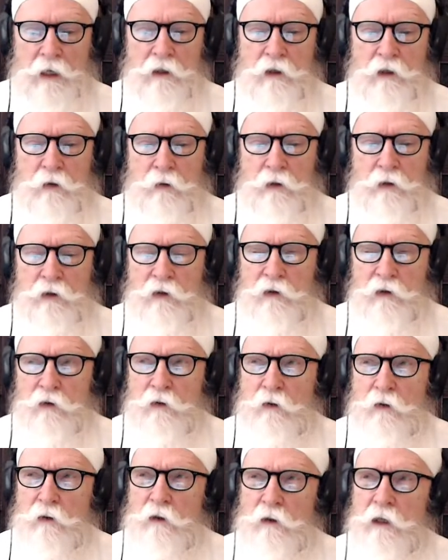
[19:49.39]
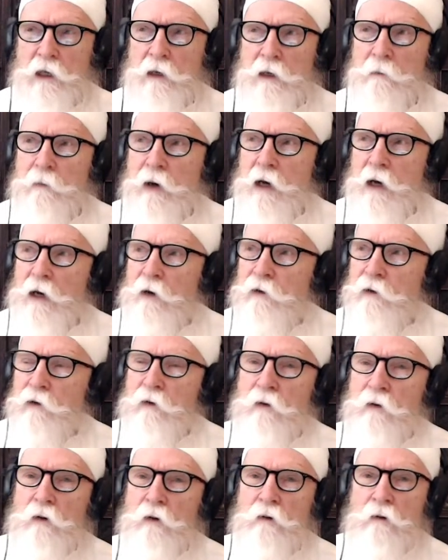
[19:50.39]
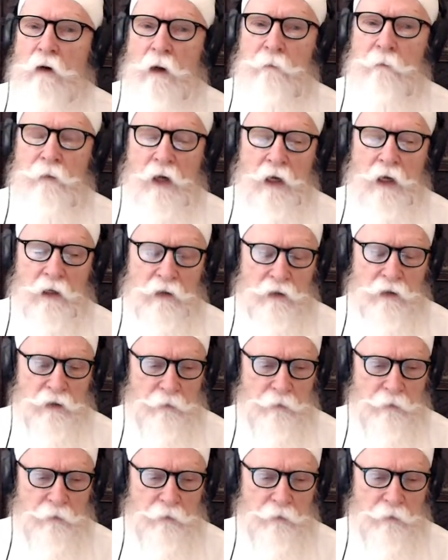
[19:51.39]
to a story about Guru Ramdas.